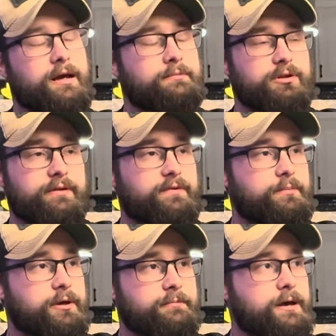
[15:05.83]
I believe the
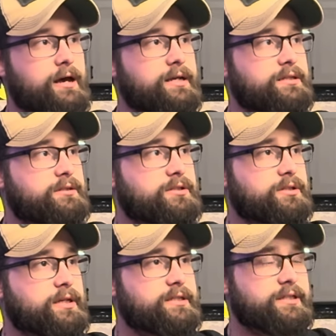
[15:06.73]
big bag is
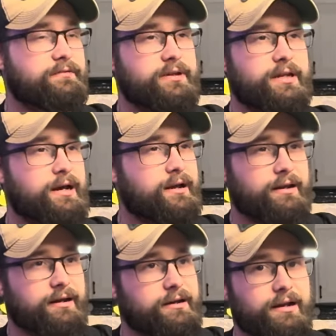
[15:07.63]
like
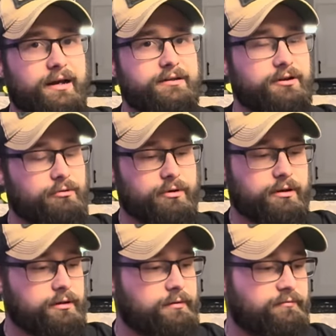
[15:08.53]
$79.99. Don't
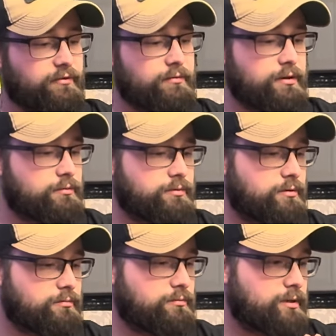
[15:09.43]
confirm.
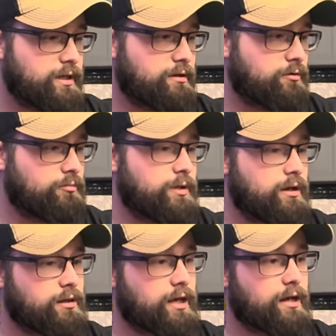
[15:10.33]
Don't like hold me
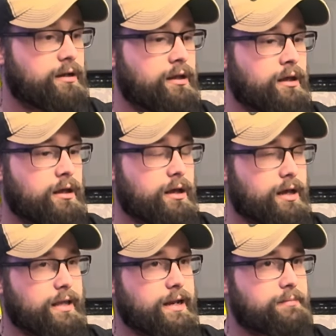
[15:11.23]
on that.
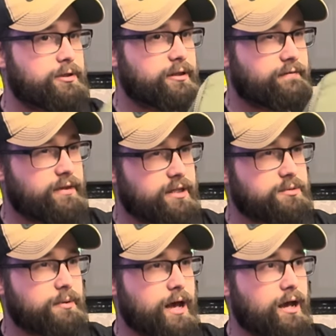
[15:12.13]
And I believe this
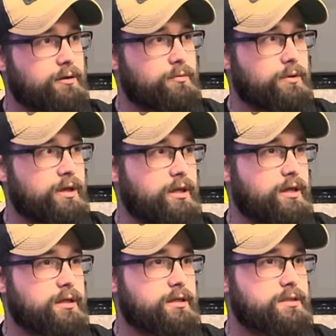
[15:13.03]
bag
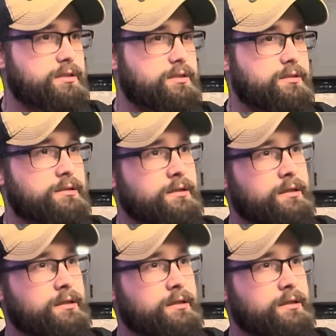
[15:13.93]
is,